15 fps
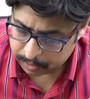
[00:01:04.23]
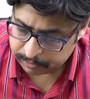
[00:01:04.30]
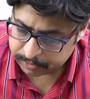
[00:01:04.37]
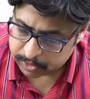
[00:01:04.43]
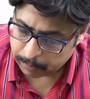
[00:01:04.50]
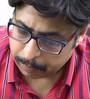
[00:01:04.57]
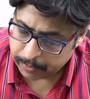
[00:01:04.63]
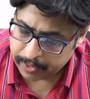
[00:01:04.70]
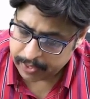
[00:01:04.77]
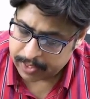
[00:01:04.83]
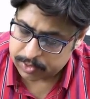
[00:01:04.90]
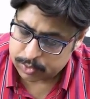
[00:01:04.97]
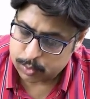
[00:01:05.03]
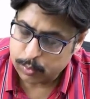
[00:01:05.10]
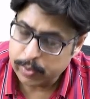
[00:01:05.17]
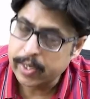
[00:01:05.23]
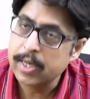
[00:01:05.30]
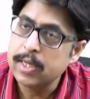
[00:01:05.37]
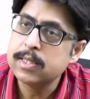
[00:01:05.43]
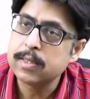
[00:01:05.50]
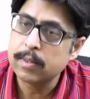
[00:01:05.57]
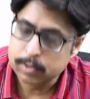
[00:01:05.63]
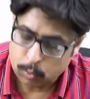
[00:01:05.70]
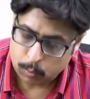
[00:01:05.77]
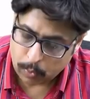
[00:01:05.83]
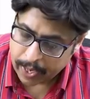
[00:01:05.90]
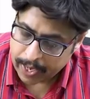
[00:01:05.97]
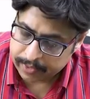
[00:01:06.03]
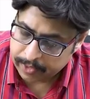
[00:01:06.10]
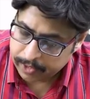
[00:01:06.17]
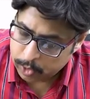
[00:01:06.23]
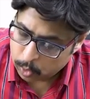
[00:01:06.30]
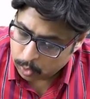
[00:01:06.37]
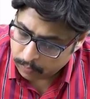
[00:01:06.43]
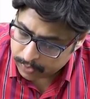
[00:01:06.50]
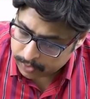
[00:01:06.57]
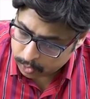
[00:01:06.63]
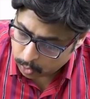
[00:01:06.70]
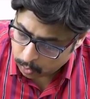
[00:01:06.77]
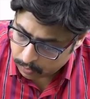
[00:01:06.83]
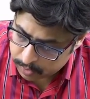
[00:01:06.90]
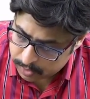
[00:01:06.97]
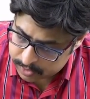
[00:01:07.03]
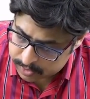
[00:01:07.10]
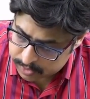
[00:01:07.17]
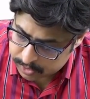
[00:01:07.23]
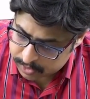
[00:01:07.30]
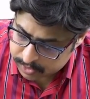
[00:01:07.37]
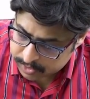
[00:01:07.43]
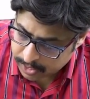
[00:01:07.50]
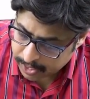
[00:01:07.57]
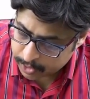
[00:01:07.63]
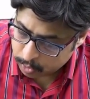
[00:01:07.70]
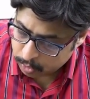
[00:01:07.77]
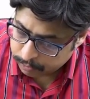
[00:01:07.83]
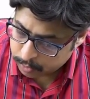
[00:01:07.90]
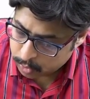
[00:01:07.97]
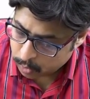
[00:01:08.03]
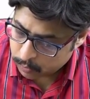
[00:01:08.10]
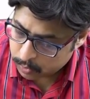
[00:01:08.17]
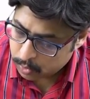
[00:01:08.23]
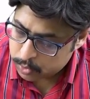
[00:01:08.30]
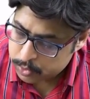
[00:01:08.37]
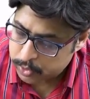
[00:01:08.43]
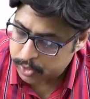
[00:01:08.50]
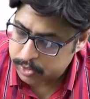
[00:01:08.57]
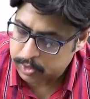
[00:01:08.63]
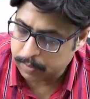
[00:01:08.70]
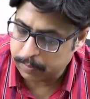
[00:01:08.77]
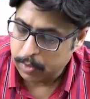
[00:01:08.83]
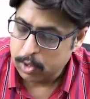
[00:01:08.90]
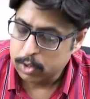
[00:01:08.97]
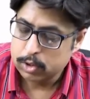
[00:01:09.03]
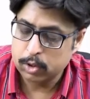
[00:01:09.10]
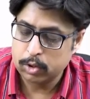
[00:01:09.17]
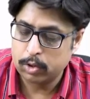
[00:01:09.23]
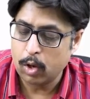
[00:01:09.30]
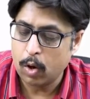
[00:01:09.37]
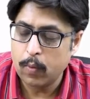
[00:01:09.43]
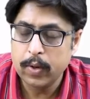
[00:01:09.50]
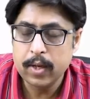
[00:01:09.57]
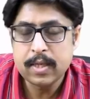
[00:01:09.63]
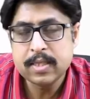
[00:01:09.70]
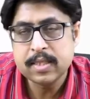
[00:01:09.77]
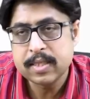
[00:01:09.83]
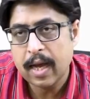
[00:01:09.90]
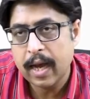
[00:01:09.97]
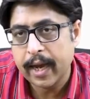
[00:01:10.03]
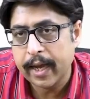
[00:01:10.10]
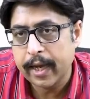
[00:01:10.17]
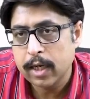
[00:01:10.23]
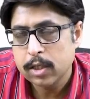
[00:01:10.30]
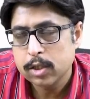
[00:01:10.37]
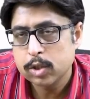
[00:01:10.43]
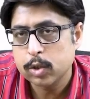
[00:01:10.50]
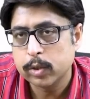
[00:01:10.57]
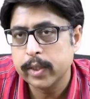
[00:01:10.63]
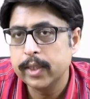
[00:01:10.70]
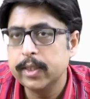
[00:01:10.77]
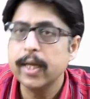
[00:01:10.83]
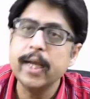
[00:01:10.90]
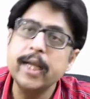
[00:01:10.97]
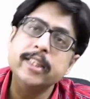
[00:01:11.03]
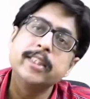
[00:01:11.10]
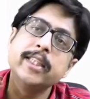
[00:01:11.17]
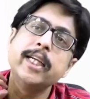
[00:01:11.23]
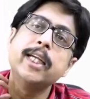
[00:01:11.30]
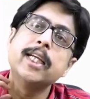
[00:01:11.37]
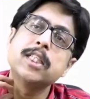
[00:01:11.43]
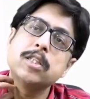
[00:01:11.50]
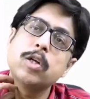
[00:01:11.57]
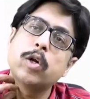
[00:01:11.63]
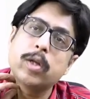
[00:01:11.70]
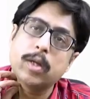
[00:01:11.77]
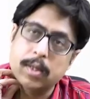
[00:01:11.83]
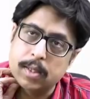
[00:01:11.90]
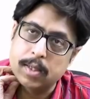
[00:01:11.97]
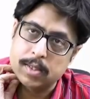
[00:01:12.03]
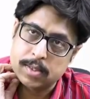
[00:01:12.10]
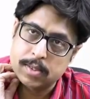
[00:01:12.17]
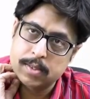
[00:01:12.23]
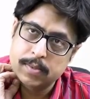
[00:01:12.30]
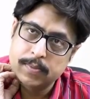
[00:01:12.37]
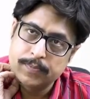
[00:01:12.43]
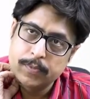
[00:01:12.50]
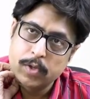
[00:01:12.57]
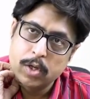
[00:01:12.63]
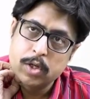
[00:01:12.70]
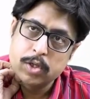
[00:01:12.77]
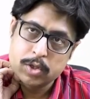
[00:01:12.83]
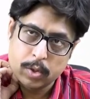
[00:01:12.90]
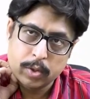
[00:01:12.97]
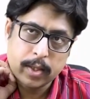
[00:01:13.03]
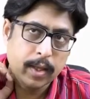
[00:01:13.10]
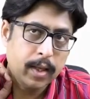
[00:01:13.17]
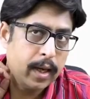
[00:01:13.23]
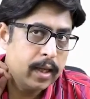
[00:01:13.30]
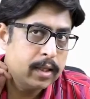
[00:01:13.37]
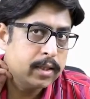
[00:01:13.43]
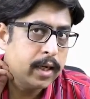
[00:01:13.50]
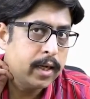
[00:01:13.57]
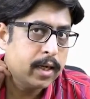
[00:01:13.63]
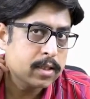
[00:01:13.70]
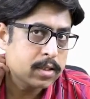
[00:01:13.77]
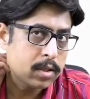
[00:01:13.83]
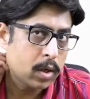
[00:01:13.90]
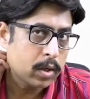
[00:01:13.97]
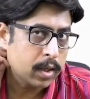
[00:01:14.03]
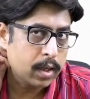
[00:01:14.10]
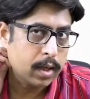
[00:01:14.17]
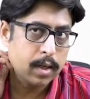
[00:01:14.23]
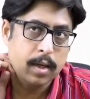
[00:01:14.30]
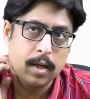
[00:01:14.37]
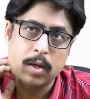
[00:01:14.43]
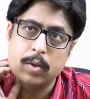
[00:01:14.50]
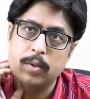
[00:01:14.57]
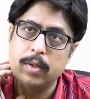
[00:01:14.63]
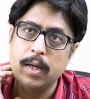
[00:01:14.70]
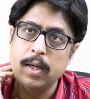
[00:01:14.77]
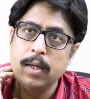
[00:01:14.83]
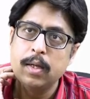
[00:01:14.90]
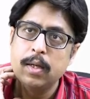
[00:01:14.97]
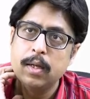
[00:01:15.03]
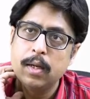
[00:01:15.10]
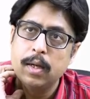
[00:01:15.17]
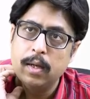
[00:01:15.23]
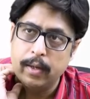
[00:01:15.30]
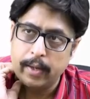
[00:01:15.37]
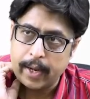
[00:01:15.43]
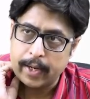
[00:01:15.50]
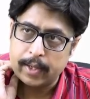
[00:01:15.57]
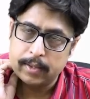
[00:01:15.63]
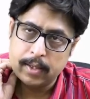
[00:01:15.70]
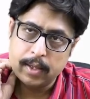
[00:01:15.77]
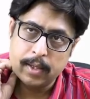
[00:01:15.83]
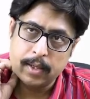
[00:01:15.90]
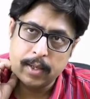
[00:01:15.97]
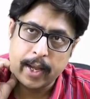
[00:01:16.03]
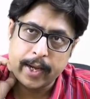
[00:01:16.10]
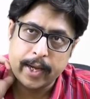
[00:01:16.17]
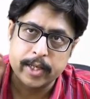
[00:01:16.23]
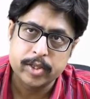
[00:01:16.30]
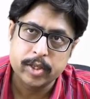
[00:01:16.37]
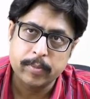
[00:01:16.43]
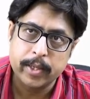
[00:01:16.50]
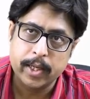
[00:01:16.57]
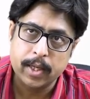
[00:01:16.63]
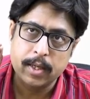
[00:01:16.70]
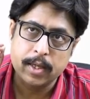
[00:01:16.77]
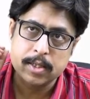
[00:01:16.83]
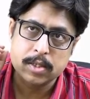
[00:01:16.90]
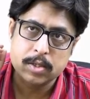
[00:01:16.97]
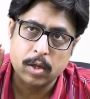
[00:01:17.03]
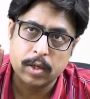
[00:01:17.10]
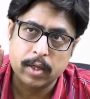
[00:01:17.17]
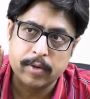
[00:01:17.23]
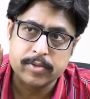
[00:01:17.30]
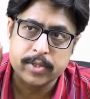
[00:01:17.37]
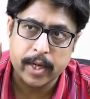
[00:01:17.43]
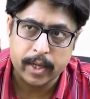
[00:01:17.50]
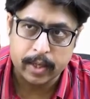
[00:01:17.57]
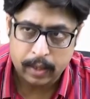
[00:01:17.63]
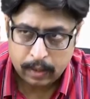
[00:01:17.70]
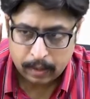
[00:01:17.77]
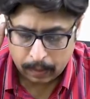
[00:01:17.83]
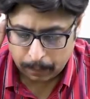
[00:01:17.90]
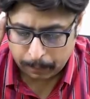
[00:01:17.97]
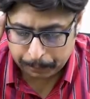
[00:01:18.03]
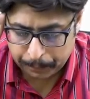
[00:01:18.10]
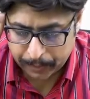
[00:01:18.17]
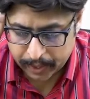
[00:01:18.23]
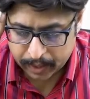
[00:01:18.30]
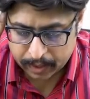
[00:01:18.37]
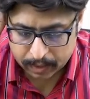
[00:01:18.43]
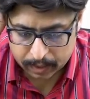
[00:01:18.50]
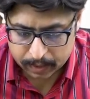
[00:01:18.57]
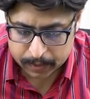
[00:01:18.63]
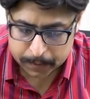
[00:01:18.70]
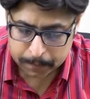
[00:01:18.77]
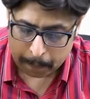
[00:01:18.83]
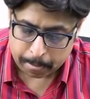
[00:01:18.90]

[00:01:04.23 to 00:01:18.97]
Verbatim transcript: somebody has to kill some, so why the towel is this tying of towel also gives him. So towel is tied so that the injury does not occur. So that the injury does not occur on the neck. The ligature material does not give any pain.